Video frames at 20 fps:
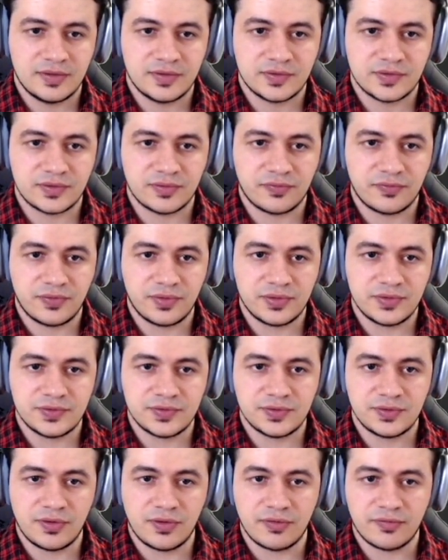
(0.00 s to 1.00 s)
So
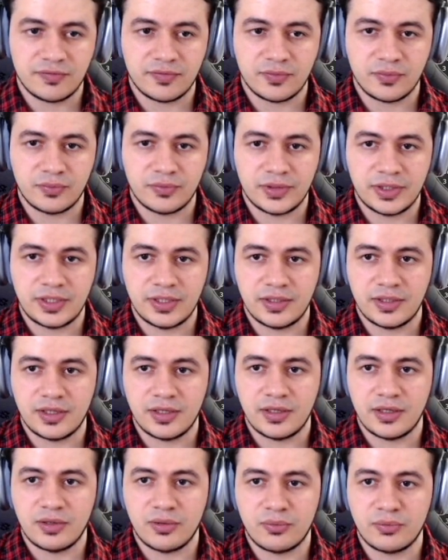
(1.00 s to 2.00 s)
first off, we
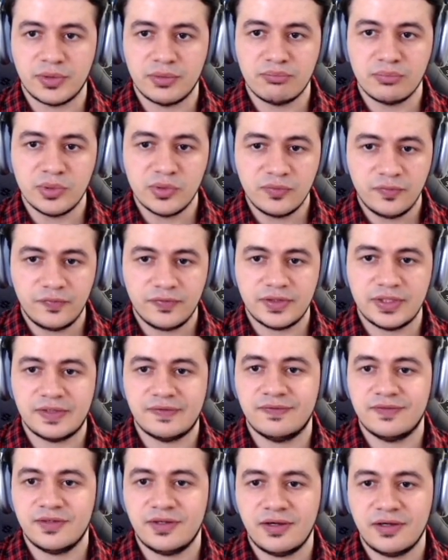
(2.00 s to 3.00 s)
removed the
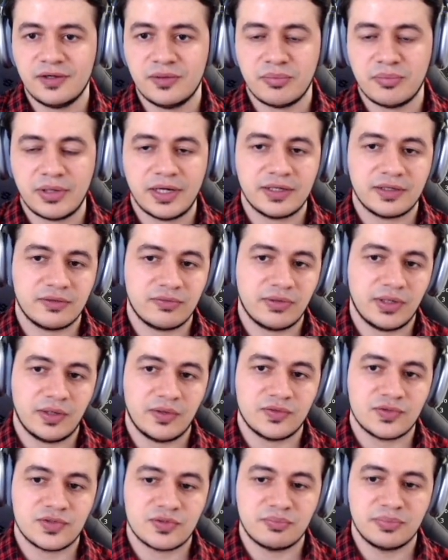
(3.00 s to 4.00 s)
entire body
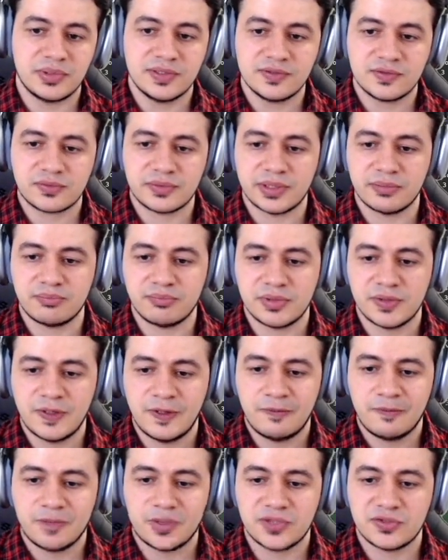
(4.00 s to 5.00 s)
crouch build script
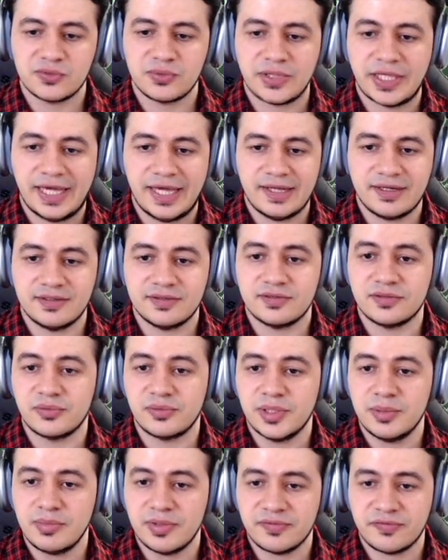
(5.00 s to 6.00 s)
because we added the
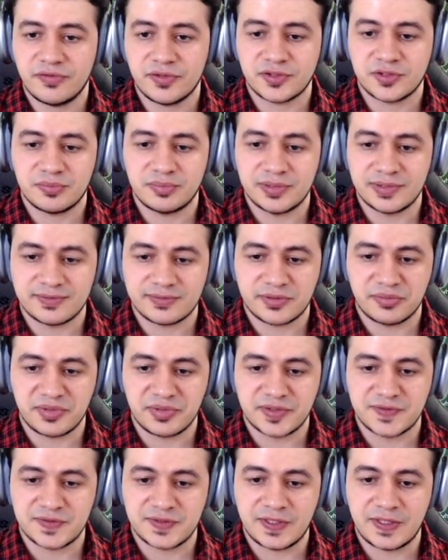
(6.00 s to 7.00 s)
RemaFox build script
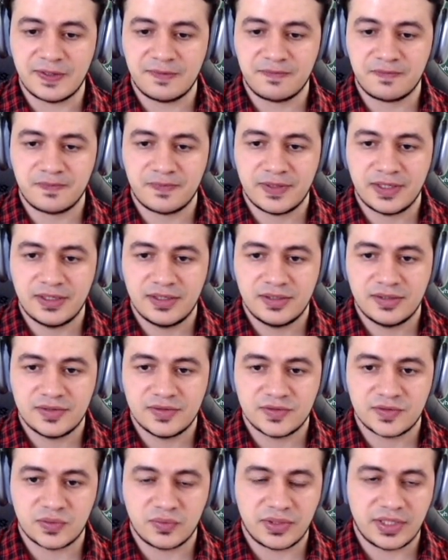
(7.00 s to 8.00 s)
instead.
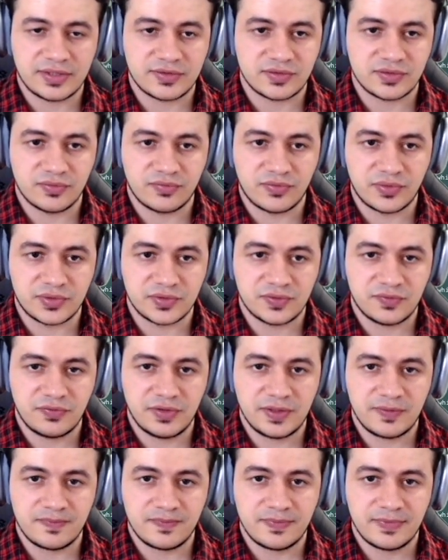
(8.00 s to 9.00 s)
So that's the first
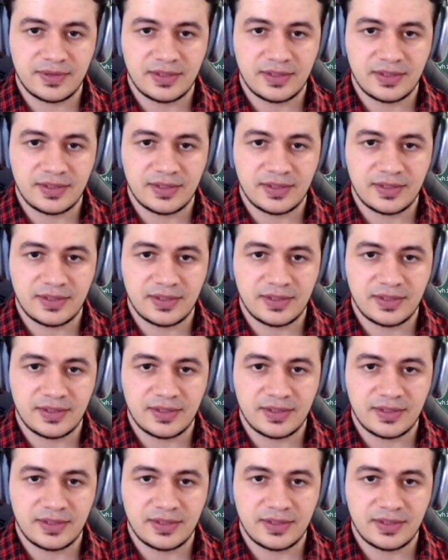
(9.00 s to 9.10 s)
thing.